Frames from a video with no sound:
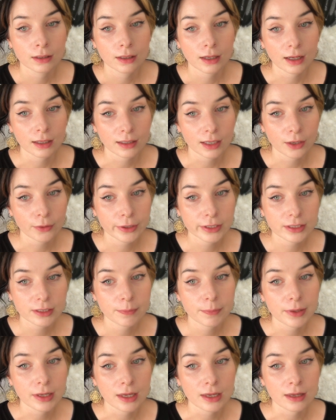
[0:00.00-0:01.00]
Allow it to
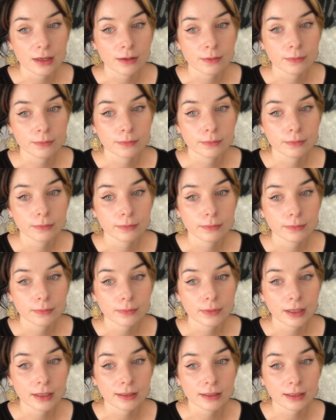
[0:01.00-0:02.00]
be, and